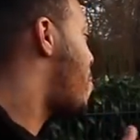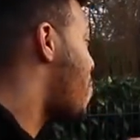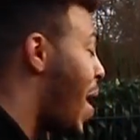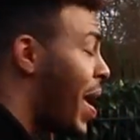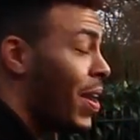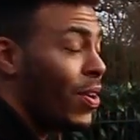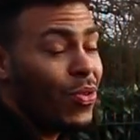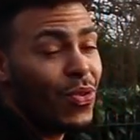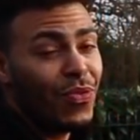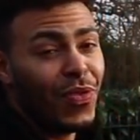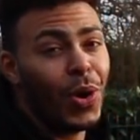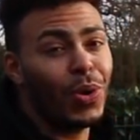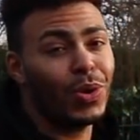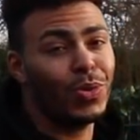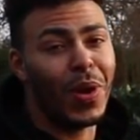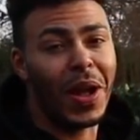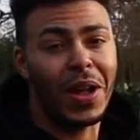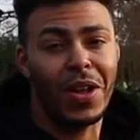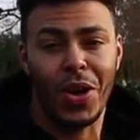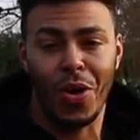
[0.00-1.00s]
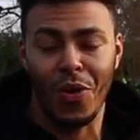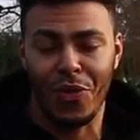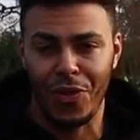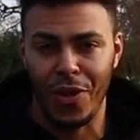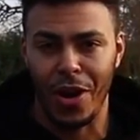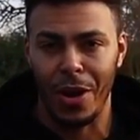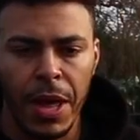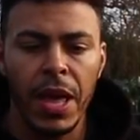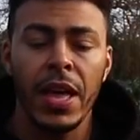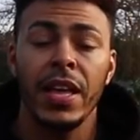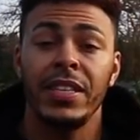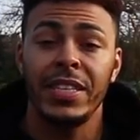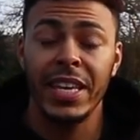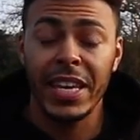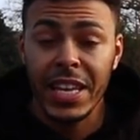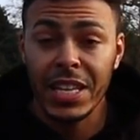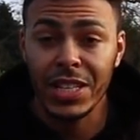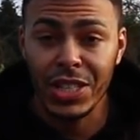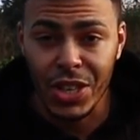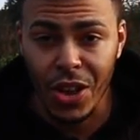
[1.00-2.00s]
brand new Volkswagen Golf R.
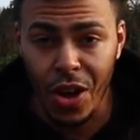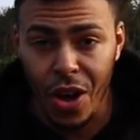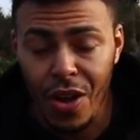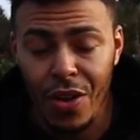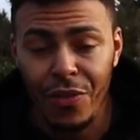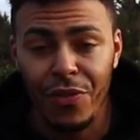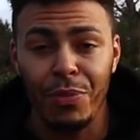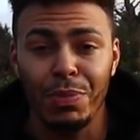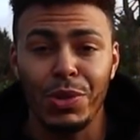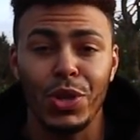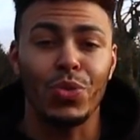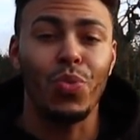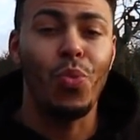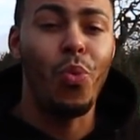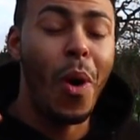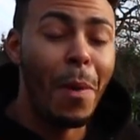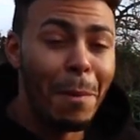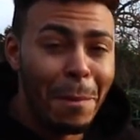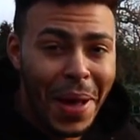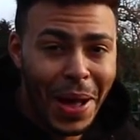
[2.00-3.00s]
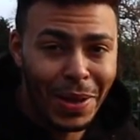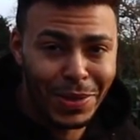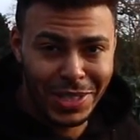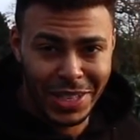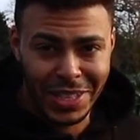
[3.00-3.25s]
Tickets start from just one pound